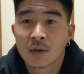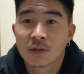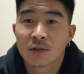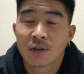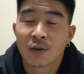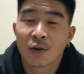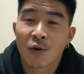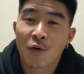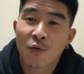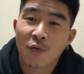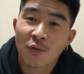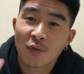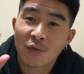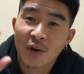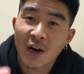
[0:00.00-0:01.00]
So there you go,
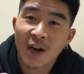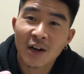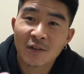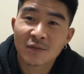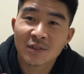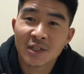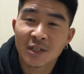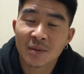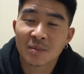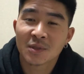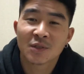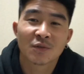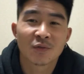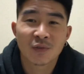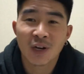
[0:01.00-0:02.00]
5 tips,
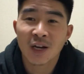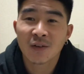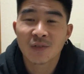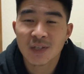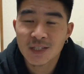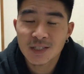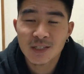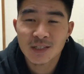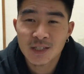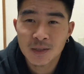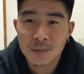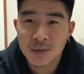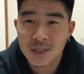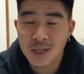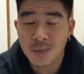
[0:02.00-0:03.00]
5 easy
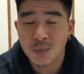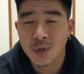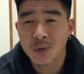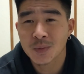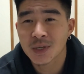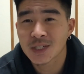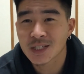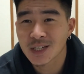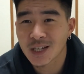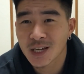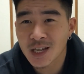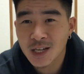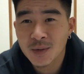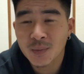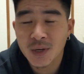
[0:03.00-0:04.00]
tips that pretty much
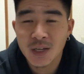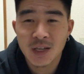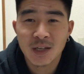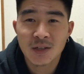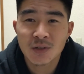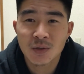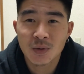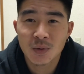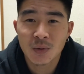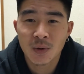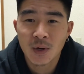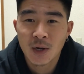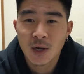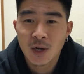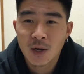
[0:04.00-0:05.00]
anybody can do,
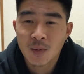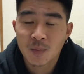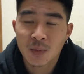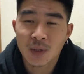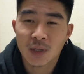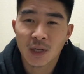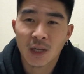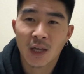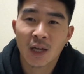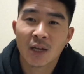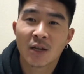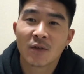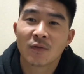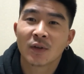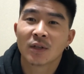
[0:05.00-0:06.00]
but I can't
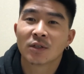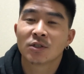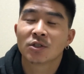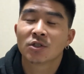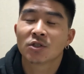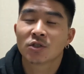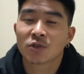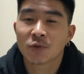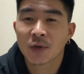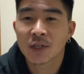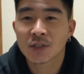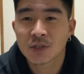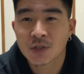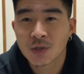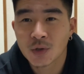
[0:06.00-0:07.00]
even
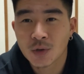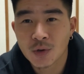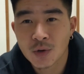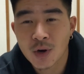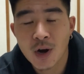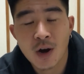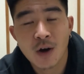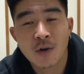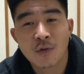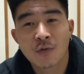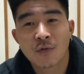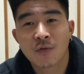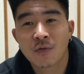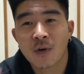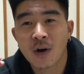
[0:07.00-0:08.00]
stress to you how
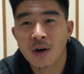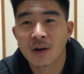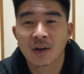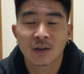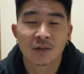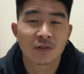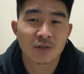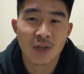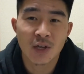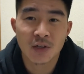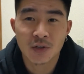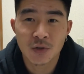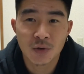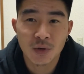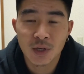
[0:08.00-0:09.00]
far it'll take
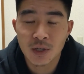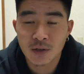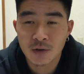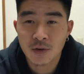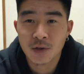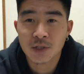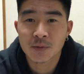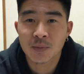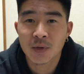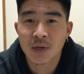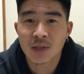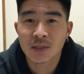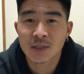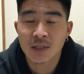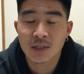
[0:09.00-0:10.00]
you in your
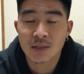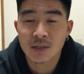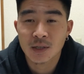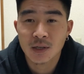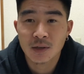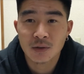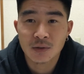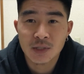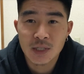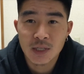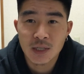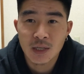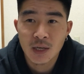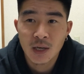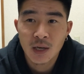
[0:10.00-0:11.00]
experience as an AOT.
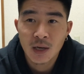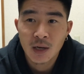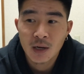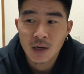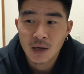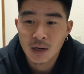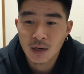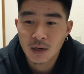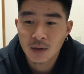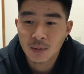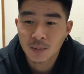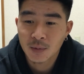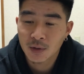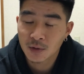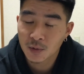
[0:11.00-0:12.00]

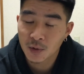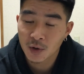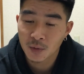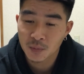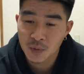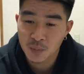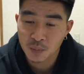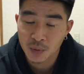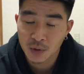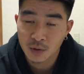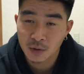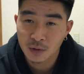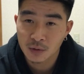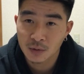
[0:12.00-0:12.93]
It'll help you build